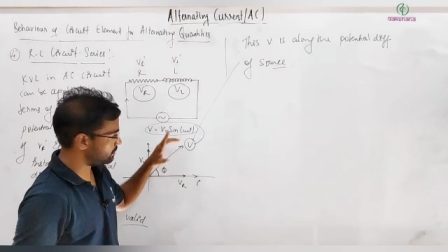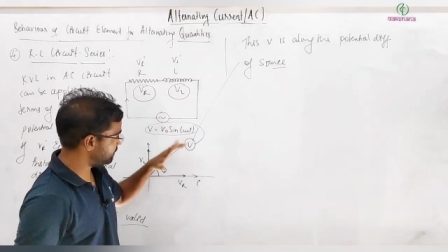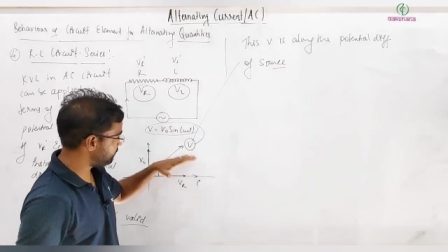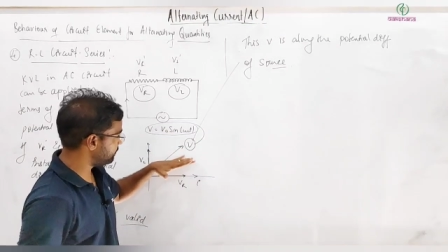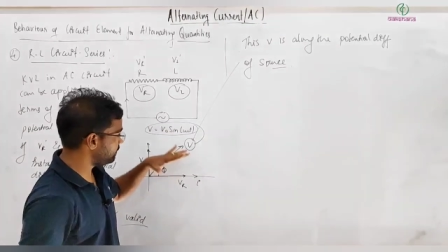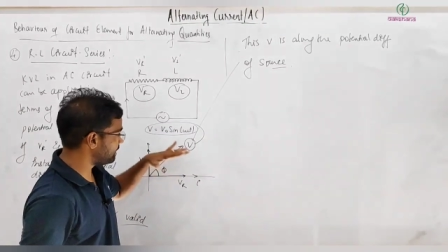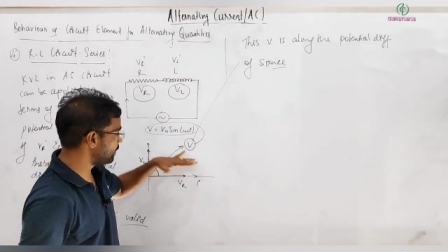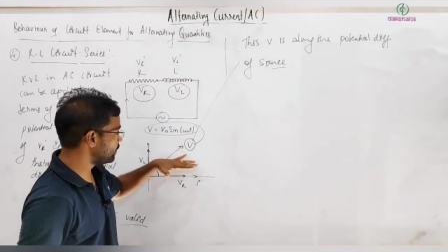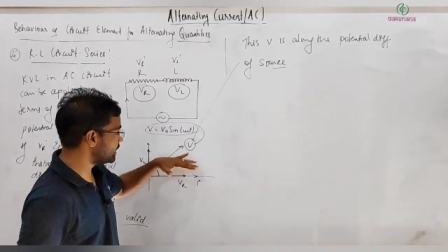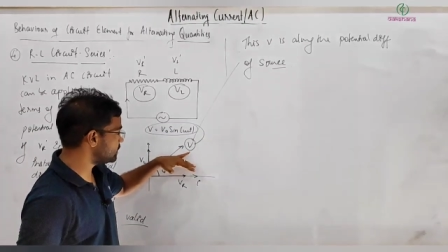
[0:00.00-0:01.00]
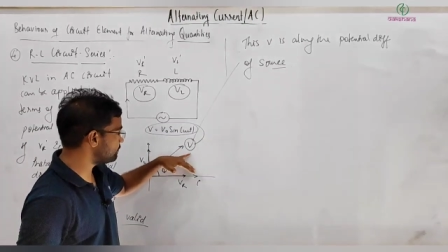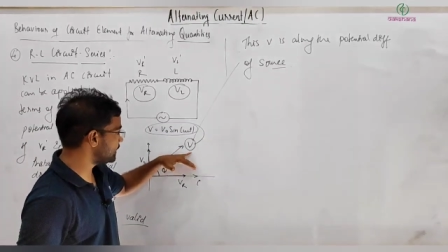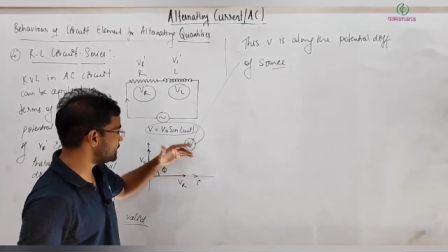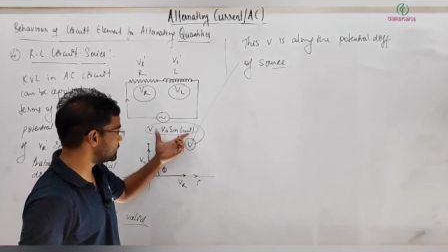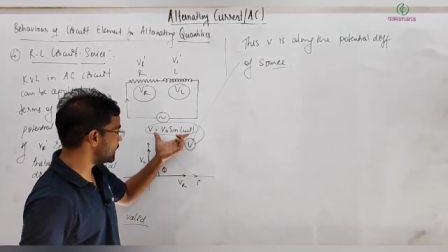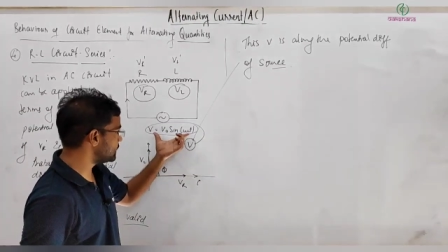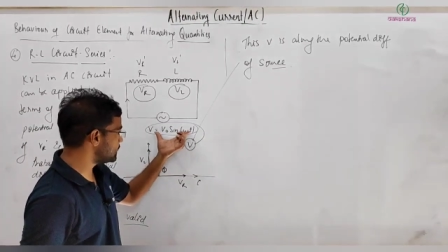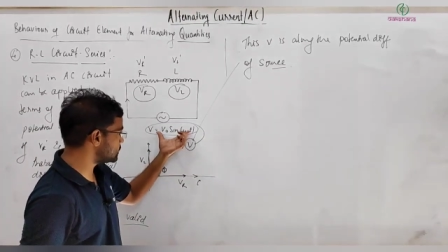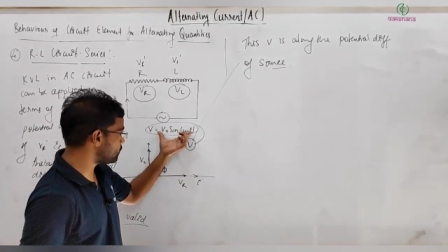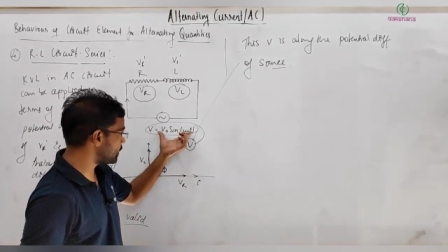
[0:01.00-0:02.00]
but if I look at it phase, then
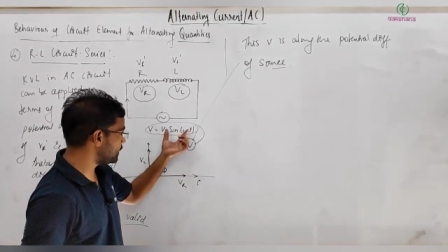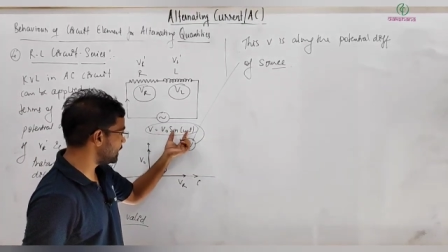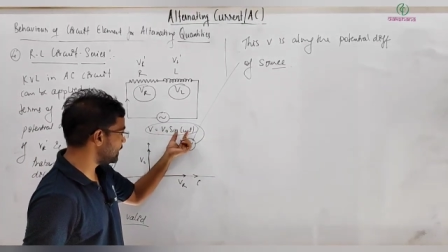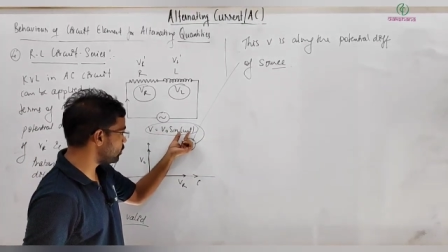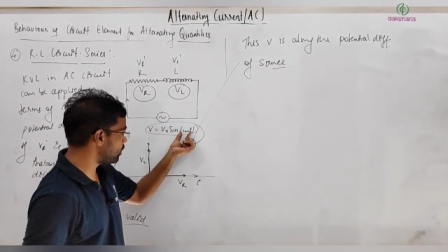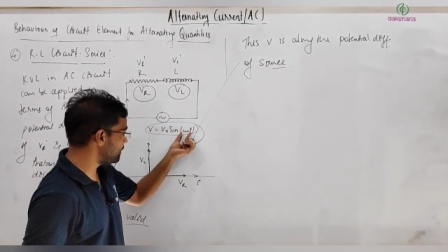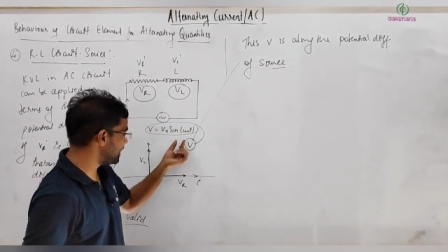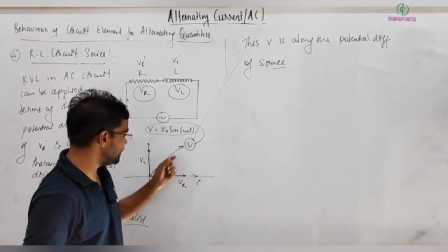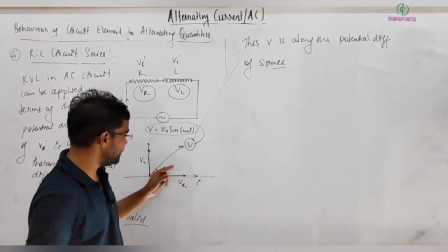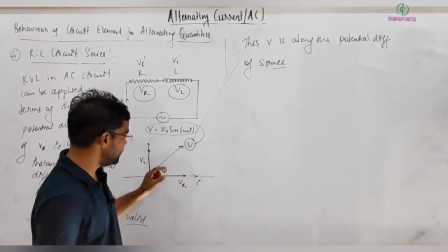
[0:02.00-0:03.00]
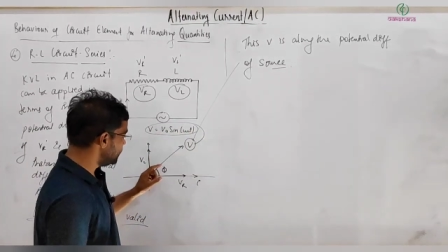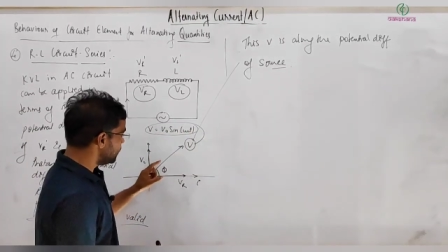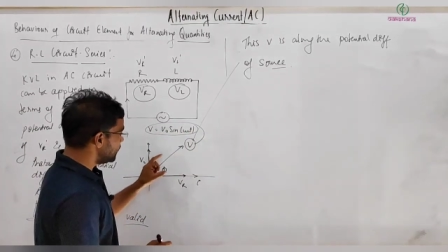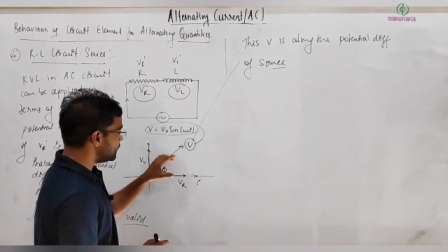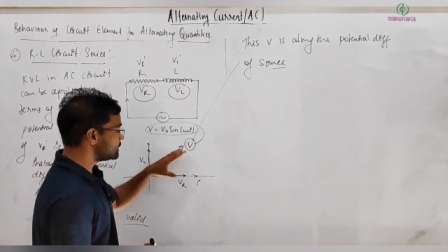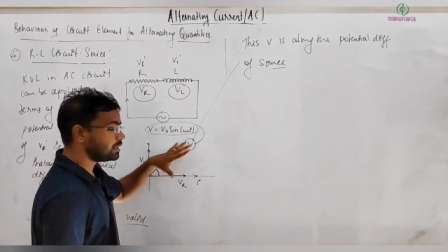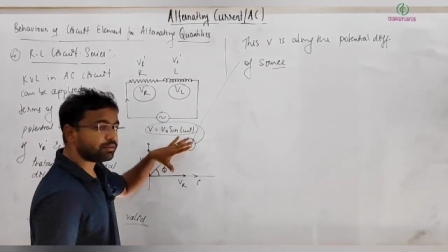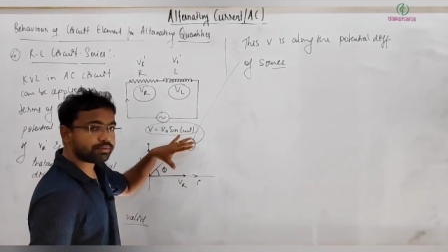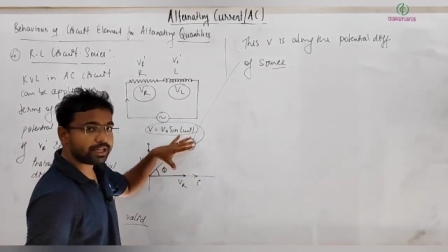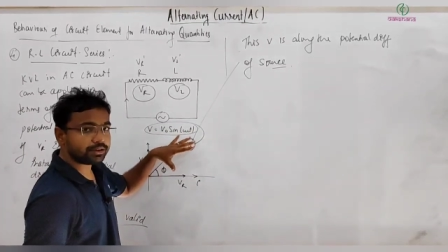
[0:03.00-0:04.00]
this quantity like omega t is
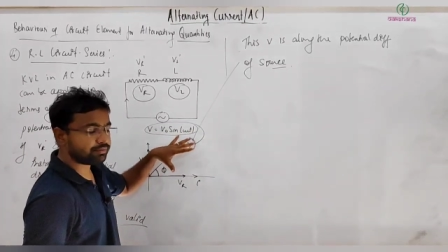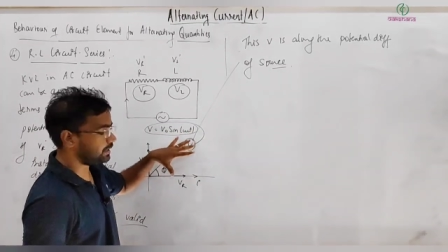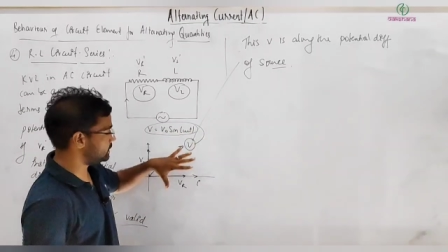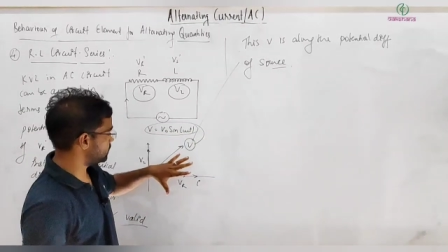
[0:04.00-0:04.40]
the like phase.